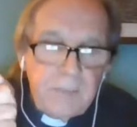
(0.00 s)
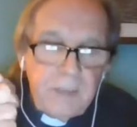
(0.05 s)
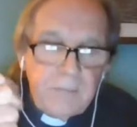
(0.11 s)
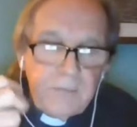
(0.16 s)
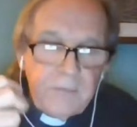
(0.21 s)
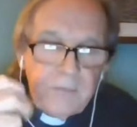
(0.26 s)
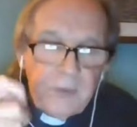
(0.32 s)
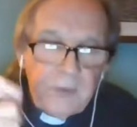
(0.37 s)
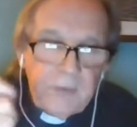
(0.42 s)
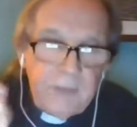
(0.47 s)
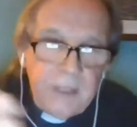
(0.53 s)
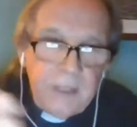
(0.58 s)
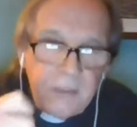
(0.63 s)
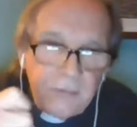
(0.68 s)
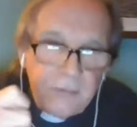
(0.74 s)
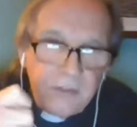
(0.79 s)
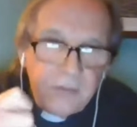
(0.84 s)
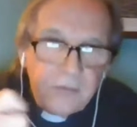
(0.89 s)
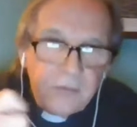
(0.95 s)
it sort of
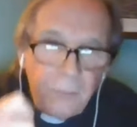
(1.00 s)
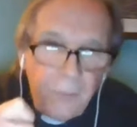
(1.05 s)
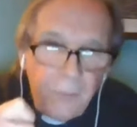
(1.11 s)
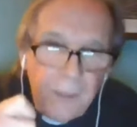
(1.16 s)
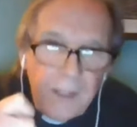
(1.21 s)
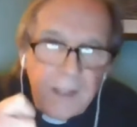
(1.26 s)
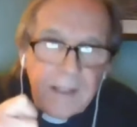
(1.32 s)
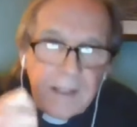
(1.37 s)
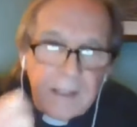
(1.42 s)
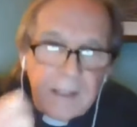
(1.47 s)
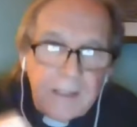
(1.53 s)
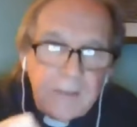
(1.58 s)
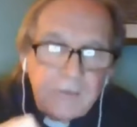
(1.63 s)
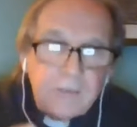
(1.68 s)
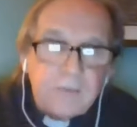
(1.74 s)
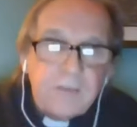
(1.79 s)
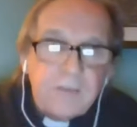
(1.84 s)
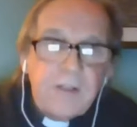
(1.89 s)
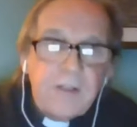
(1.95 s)
itches away
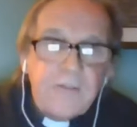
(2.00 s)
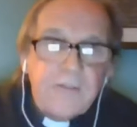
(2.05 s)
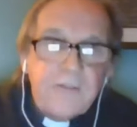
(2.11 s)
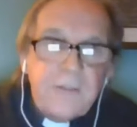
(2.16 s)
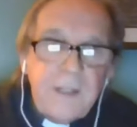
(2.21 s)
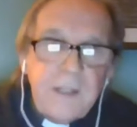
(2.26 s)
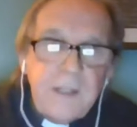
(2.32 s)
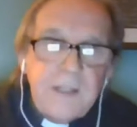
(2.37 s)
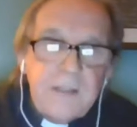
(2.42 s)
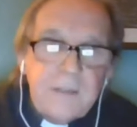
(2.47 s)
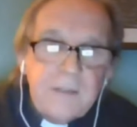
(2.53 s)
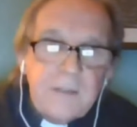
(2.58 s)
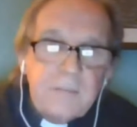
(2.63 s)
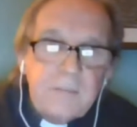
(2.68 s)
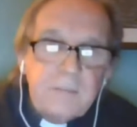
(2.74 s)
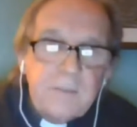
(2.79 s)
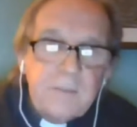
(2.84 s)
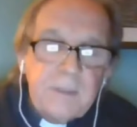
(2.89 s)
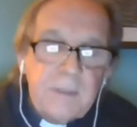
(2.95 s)
under our skin,
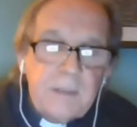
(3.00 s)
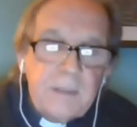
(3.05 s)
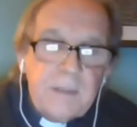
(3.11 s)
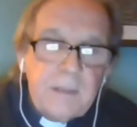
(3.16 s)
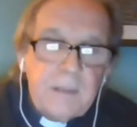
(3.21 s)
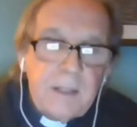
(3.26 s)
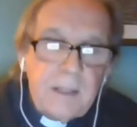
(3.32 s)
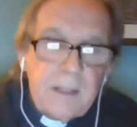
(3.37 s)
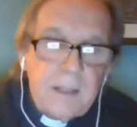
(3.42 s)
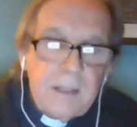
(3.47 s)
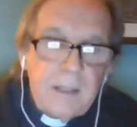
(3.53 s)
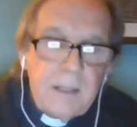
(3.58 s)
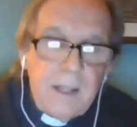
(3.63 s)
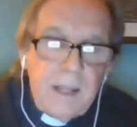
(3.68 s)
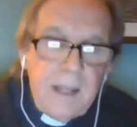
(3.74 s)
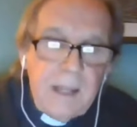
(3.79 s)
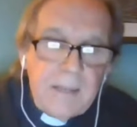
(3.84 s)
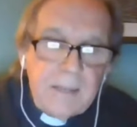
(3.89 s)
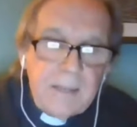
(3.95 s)

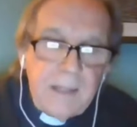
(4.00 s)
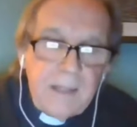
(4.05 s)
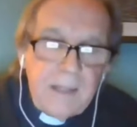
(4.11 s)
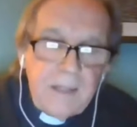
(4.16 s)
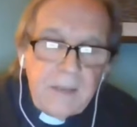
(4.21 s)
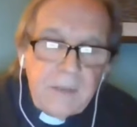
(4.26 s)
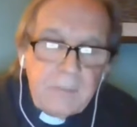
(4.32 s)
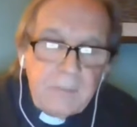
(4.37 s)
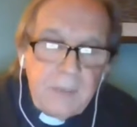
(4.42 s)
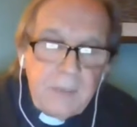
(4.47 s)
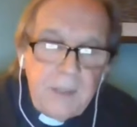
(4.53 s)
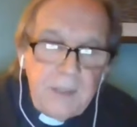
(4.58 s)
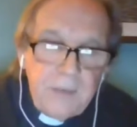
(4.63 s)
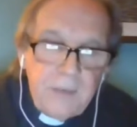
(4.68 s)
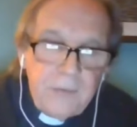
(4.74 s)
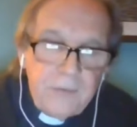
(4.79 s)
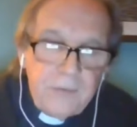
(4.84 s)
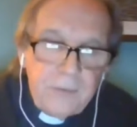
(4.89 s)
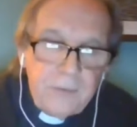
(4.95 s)
and it
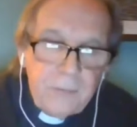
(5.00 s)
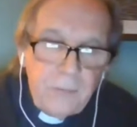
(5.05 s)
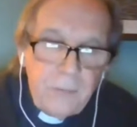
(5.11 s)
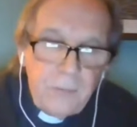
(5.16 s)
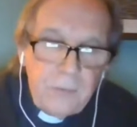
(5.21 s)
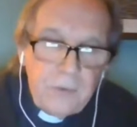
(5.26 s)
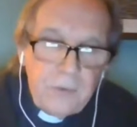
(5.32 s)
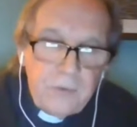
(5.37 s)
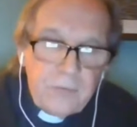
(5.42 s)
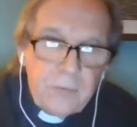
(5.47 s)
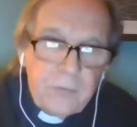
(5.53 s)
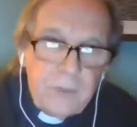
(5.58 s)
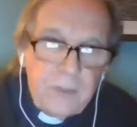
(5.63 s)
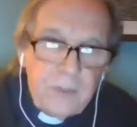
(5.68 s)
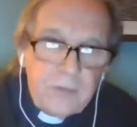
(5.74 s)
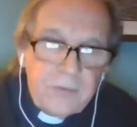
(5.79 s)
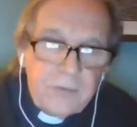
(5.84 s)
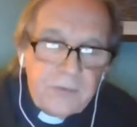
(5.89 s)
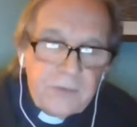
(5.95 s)
appeals to all that's
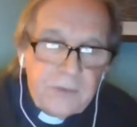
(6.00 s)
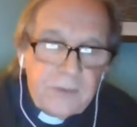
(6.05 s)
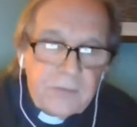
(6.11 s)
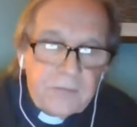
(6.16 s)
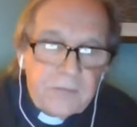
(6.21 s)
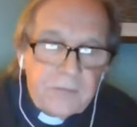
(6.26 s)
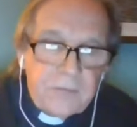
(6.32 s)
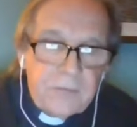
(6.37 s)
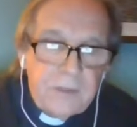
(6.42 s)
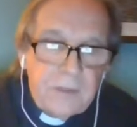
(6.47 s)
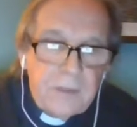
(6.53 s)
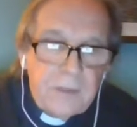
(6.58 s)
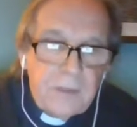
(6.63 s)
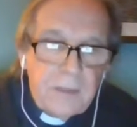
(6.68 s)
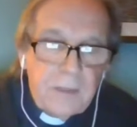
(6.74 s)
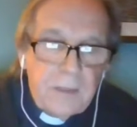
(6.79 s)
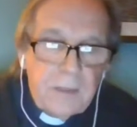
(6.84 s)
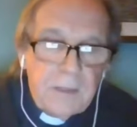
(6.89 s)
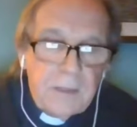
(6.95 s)
worst in us,
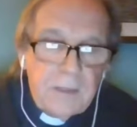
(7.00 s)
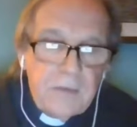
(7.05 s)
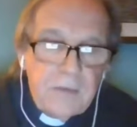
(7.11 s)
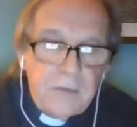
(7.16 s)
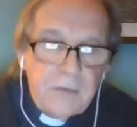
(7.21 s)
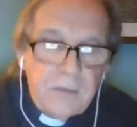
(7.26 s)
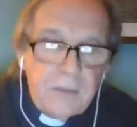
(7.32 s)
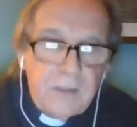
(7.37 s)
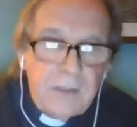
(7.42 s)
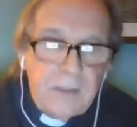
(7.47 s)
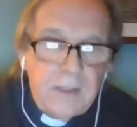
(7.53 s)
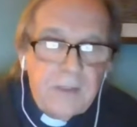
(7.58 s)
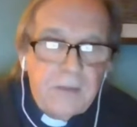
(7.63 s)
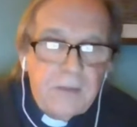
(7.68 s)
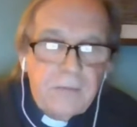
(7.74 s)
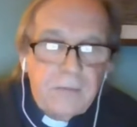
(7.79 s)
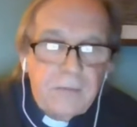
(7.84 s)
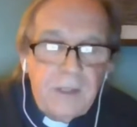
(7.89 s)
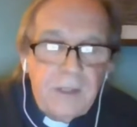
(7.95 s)
into a
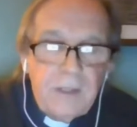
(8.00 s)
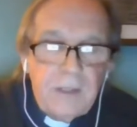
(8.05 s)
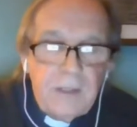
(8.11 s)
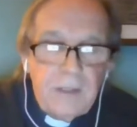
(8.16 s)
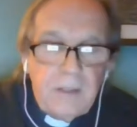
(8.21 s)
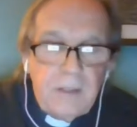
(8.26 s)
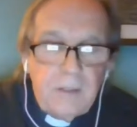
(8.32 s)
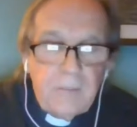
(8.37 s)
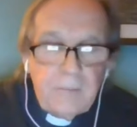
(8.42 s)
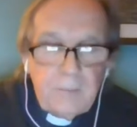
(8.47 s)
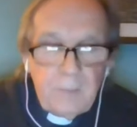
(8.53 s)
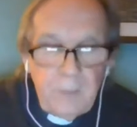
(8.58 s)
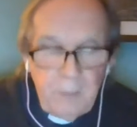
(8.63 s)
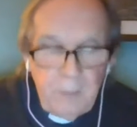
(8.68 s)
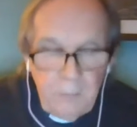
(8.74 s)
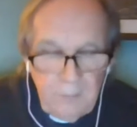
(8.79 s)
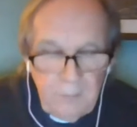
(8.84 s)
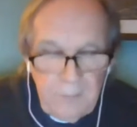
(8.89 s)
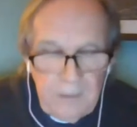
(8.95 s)
kind of,
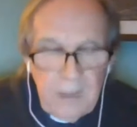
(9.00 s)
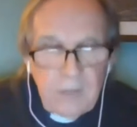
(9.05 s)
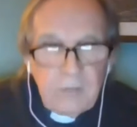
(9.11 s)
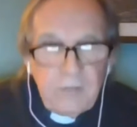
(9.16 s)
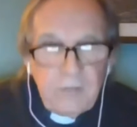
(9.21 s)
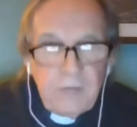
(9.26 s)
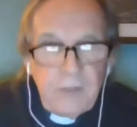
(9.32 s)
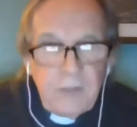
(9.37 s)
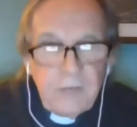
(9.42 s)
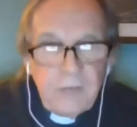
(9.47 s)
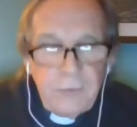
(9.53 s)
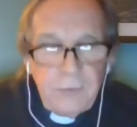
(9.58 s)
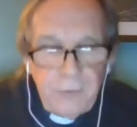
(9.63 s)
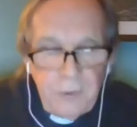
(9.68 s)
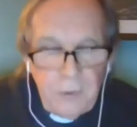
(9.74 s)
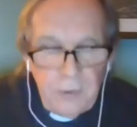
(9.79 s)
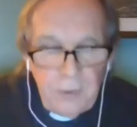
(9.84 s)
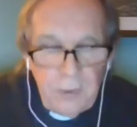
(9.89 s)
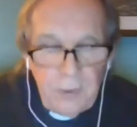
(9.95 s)
we get
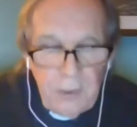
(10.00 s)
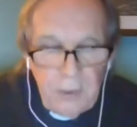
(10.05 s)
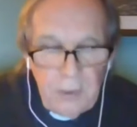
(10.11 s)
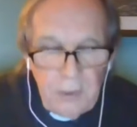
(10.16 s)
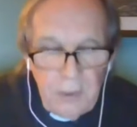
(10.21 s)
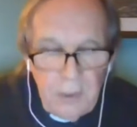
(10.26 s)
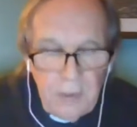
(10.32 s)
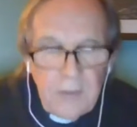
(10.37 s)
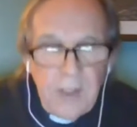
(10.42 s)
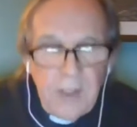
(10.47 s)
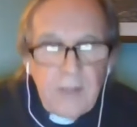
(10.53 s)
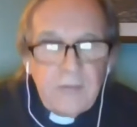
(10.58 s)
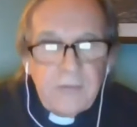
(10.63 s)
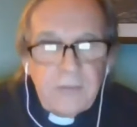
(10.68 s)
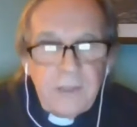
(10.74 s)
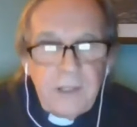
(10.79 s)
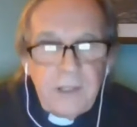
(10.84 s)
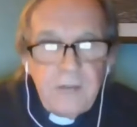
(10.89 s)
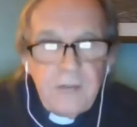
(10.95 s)
fearful, an
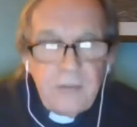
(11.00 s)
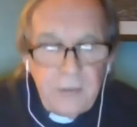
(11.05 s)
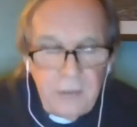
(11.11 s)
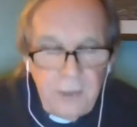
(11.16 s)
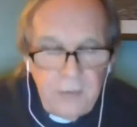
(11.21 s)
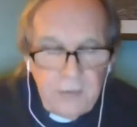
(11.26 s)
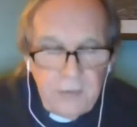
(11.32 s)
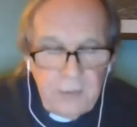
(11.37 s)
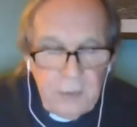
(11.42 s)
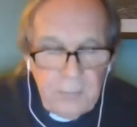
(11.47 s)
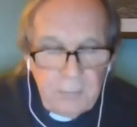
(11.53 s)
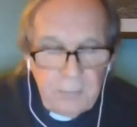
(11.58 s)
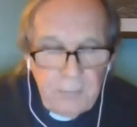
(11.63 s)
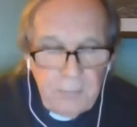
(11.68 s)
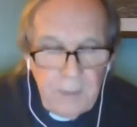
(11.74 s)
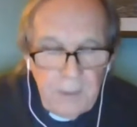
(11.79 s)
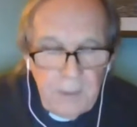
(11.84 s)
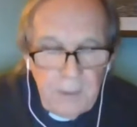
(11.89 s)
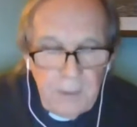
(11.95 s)

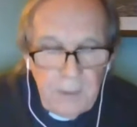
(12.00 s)
isolationism,